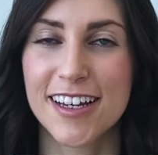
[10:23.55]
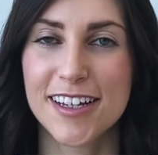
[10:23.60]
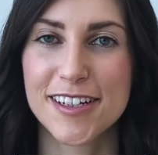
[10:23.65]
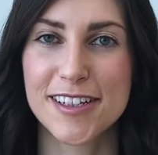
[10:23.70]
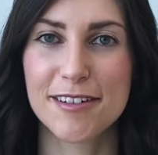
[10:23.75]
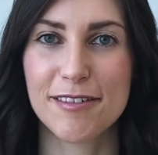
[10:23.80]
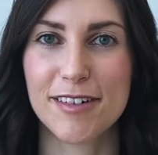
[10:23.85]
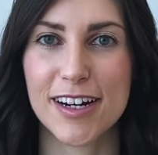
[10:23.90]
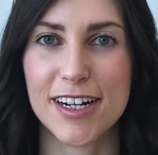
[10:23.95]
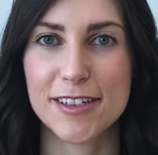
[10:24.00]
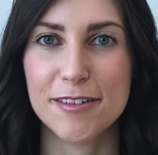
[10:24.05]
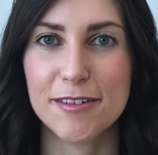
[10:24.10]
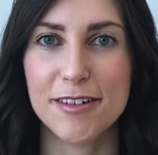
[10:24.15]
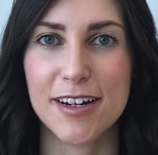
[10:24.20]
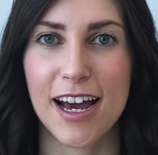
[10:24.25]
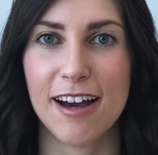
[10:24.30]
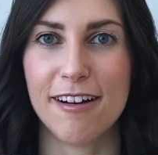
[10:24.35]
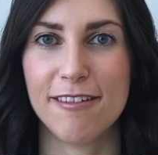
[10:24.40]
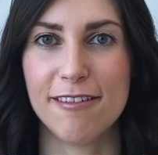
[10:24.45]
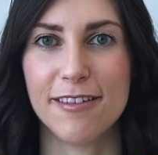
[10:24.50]
So what I do
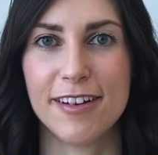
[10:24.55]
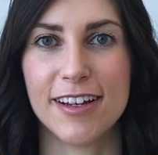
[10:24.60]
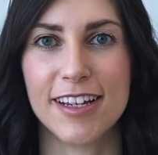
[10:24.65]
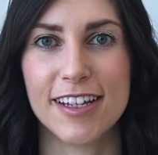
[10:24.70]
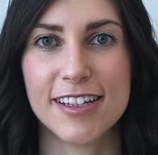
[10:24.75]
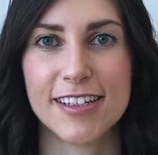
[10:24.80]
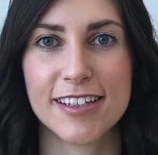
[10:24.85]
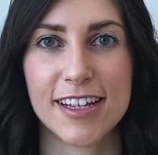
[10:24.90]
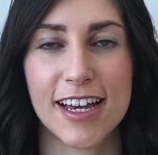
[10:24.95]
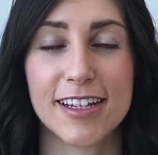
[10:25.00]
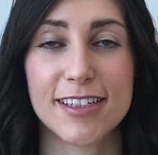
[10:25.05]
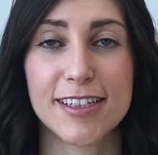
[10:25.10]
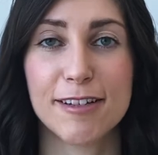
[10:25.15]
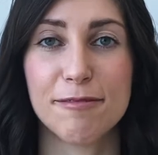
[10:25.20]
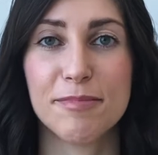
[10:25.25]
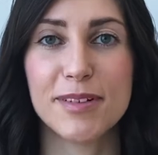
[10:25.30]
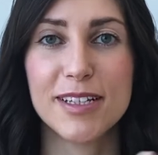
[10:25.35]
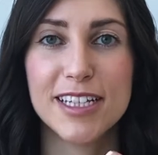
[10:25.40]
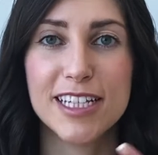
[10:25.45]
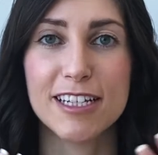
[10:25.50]
now is I simply